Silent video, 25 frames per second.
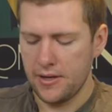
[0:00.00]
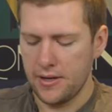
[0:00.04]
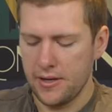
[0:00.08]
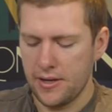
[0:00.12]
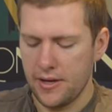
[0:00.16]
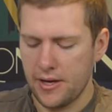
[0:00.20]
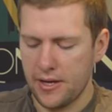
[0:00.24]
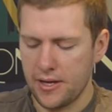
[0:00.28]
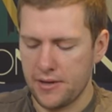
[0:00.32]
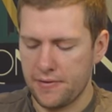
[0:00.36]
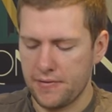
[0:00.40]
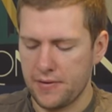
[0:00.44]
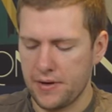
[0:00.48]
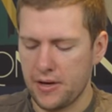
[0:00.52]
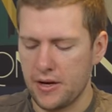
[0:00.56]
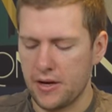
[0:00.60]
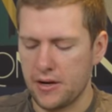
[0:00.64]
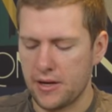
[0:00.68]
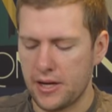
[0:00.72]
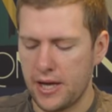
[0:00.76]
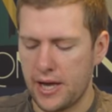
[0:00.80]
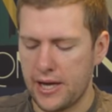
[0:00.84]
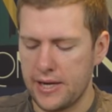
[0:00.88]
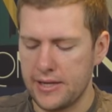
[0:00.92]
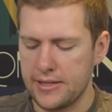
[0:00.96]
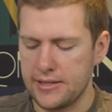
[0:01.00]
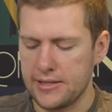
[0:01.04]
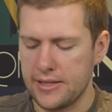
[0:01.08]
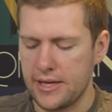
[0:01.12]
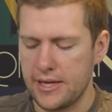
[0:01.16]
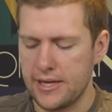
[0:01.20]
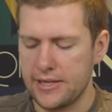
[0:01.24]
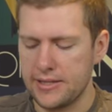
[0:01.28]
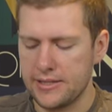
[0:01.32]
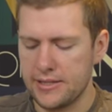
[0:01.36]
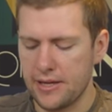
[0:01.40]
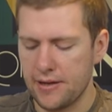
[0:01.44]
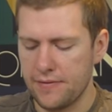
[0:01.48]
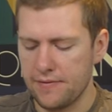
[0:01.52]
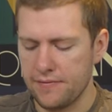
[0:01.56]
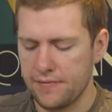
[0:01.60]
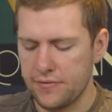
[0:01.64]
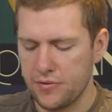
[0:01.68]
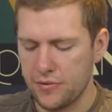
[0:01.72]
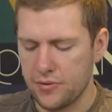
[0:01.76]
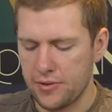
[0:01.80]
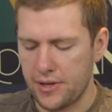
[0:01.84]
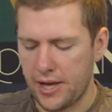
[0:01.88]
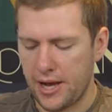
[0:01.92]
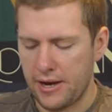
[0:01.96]
And you think, okay, he's he's done
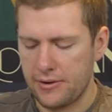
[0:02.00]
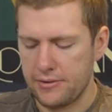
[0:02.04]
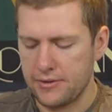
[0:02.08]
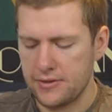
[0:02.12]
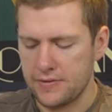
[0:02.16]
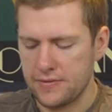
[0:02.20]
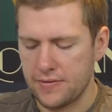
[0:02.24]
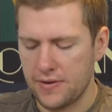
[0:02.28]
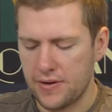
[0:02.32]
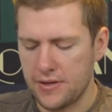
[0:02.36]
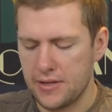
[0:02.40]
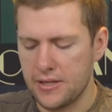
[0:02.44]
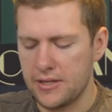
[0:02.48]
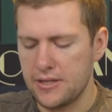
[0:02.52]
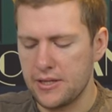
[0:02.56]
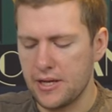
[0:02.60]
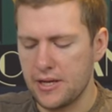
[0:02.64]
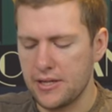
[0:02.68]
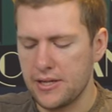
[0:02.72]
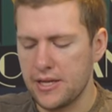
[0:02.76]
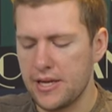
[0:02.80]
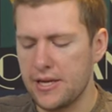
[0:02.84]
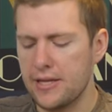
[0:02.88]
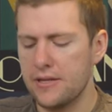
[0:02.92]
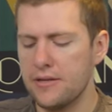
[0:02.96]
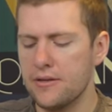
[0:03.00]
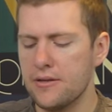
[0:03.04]
for now. He's finally done it.